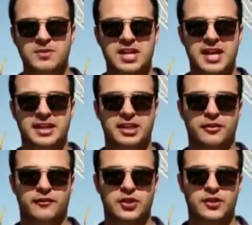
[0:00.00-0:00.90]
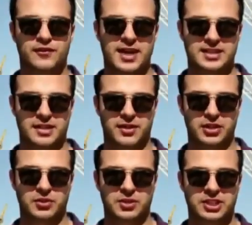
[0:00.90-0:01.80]
I'm standing at the first phase
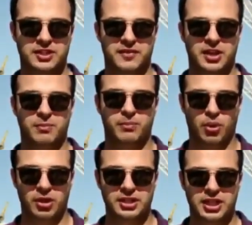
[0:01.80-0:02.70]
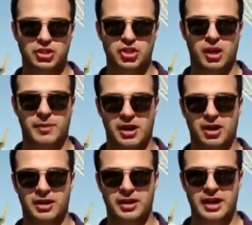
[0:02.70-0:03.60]
of a newly developed port in
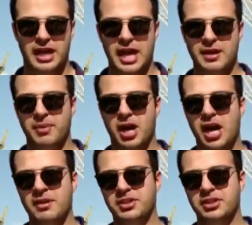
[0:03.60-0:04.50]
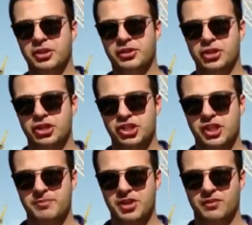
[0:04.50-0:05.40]
Chabahar, and behind me, the third
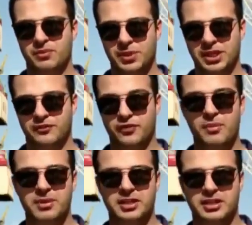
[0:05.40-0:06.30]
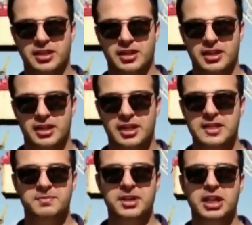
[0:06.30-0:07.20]
shipment of wheat from India
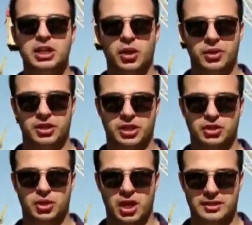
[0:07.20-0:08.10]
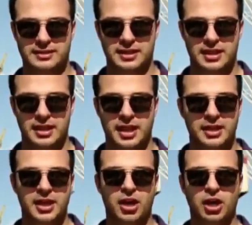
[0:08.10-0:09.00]
is being loaded on trucks,
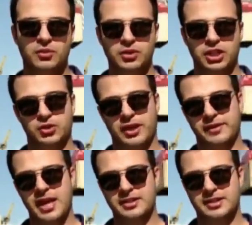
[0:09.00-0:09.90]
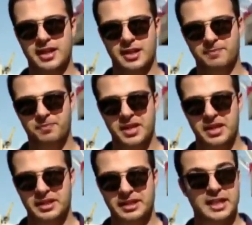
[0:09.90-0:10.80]
and they are routed to Afghanistan.
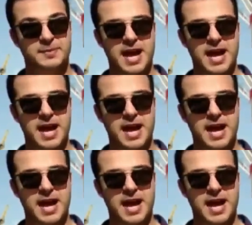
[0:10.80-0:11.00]
The